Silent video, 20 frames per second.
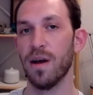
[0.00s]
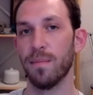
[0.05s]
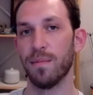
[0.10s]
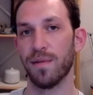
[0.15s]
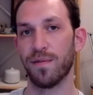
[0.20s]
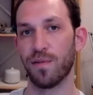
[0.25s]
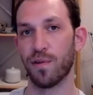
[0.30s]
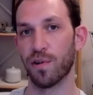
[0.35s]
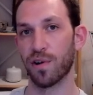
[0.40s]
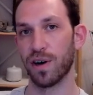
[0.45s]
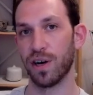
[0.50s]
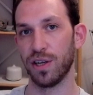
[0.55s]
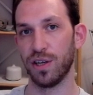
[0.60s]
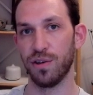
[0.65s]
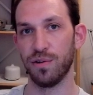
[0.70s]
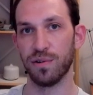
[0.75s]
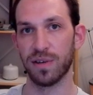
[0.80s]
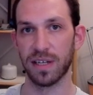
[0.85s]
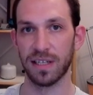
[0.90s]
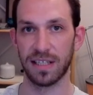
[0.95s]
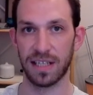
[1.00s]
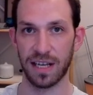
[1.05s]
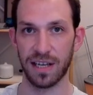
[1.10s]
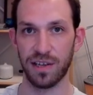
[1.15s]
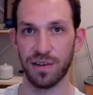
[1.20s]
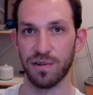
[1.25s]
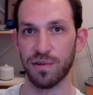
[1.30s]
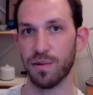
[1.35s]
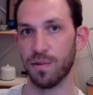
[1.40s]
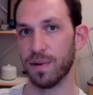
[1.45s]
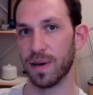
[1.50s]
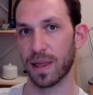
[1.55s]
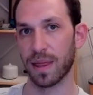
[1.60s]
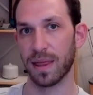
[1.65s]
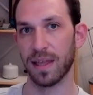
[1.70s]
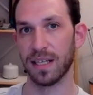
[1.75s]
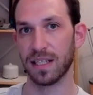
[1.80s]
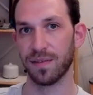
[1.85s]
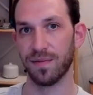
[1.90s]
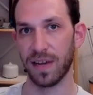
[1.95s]
before you continue with
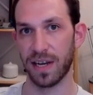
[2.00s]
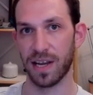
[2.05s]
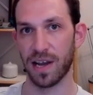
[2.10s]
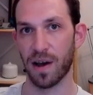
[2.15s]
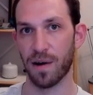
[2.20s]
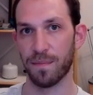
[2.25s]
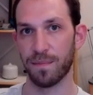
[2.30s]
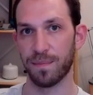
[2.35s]
this video.